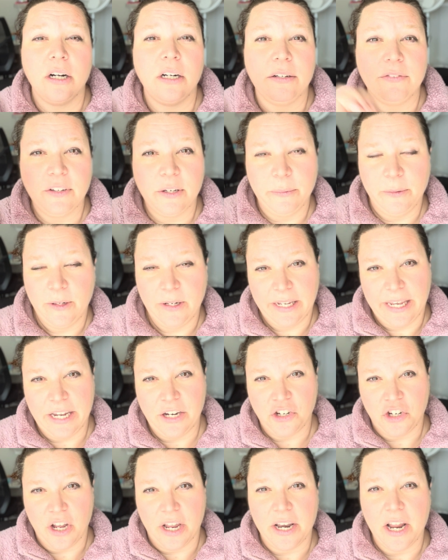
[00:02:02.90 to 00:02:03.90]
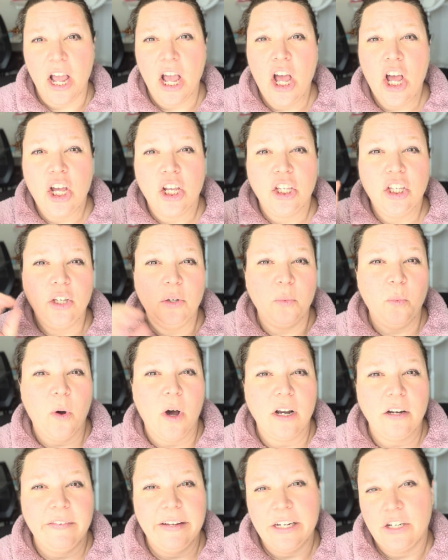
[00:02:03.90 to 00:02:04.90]
of communication, you
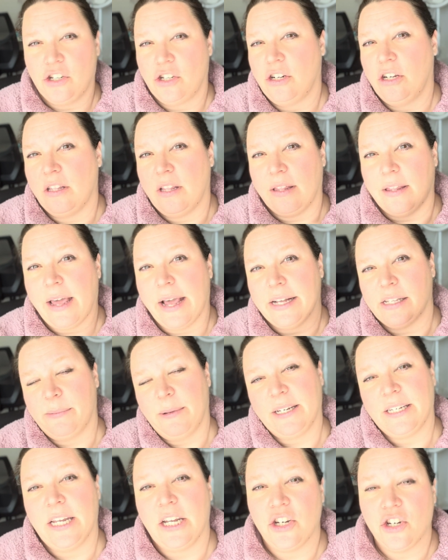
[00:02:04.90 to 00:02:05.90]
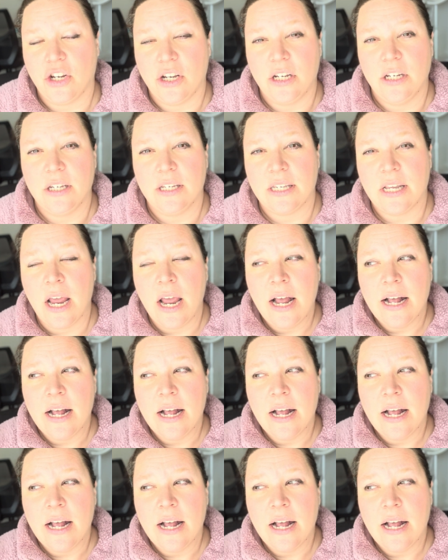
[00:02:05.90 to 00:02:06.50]
want to make sure that the expectations